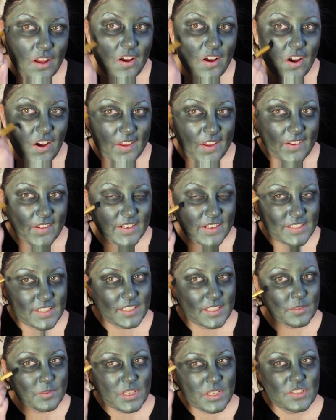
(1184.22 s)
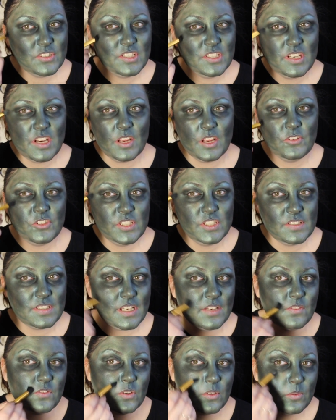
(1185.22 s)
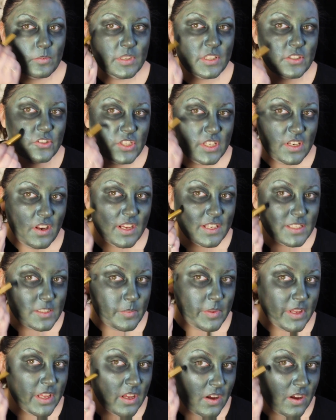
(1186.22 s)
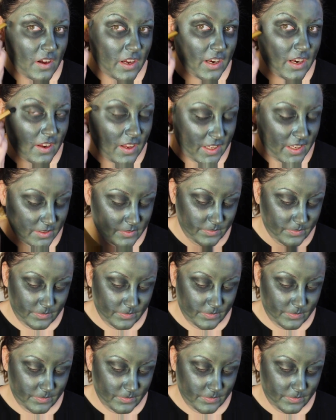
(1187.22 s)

highlighting, because you know she's evil but she likes a bit of highlight.